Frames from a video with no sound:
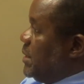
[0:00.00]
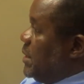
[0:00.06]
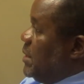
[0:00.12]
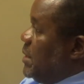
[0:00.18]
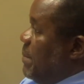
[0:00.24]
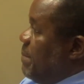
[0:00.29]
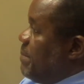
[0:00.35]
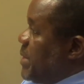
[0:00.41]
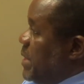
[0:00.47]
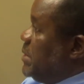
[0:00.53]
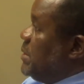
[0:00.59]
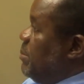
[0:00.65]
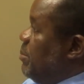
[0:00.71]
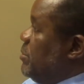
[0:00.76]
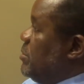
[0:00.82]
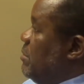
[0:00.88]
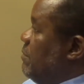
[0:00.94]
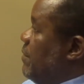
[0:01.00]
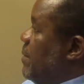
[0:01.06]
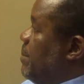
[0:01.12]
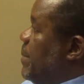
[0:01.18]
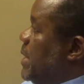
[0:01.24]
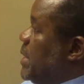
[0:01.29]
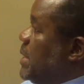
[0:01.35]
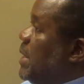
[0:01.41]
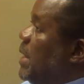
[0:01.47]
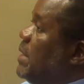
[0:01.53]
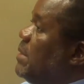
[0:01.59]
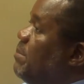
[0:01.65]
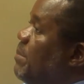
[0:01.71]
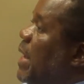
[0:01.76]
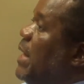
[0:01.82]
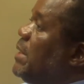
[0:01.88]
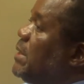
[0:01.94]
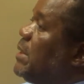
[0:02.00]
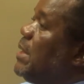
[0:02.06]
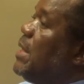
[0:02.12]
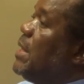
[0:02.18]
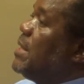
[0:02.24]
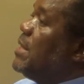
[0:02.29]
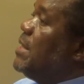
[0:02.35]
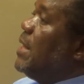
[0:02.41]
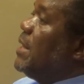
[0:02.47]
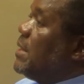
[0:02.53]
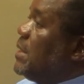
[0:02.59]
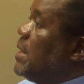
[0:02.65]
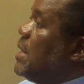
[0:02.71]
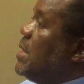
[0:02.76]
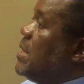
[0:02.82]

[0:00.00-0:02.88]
The principles of apartheid meant that